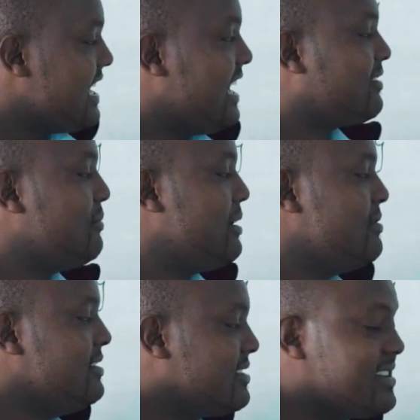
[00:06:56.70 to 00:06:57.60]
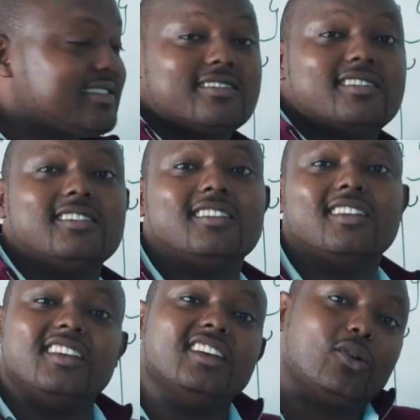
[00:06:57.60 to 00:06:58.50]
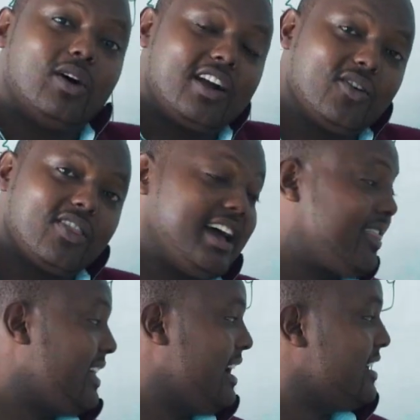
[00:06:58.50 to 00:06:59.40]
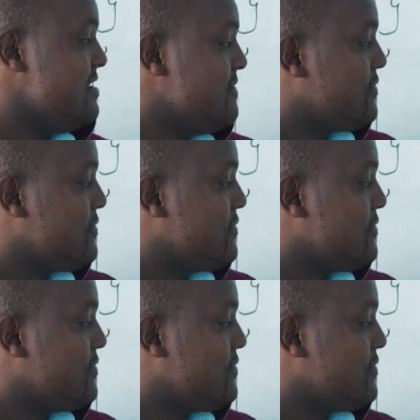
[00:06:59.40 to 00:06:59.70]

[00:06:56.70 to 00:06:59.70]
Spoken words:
that maybe 60 in one or the other in